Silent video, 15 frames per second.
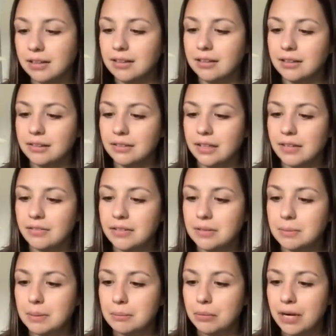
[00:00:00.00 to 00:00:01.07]
This leaf has
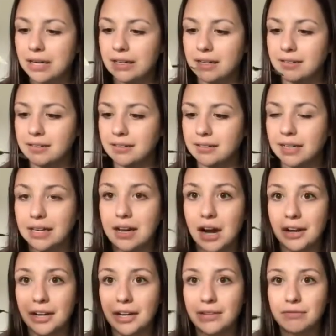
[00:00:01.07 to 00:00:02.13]
been pregnant since I got
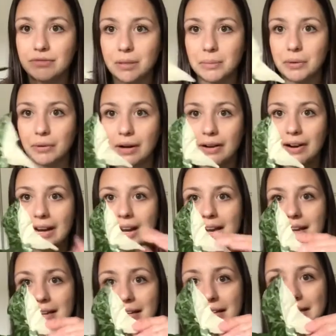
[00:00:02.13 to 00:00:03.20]
it in February,
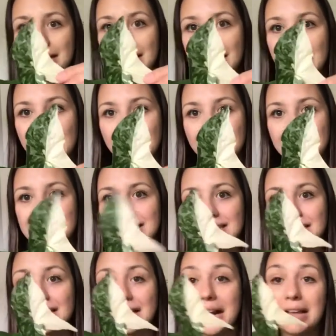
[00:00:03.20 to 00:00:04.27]
and it
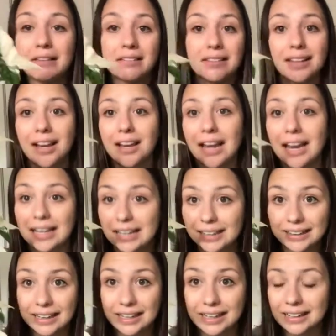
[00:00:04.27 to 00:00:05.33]
still hasn't done
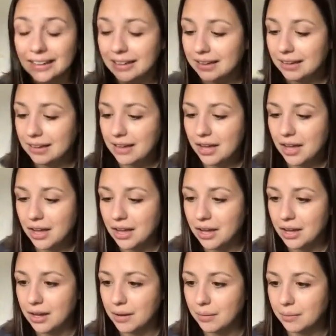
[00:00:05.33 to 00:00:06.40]
anything.
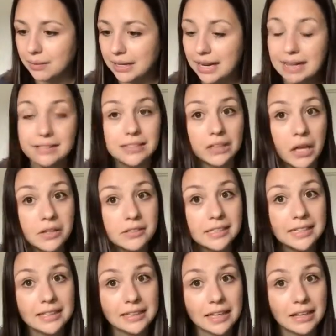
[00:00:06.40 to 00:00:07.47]
It hasn't lost
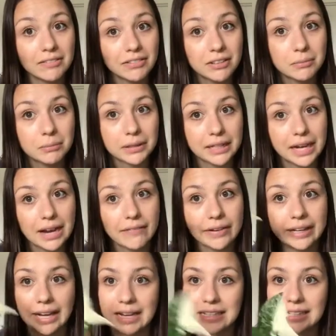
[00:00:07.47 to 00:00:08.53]
any leaves, but I haven't
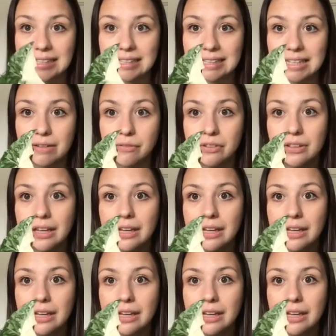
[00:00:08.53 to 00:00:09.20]
gained any leaves.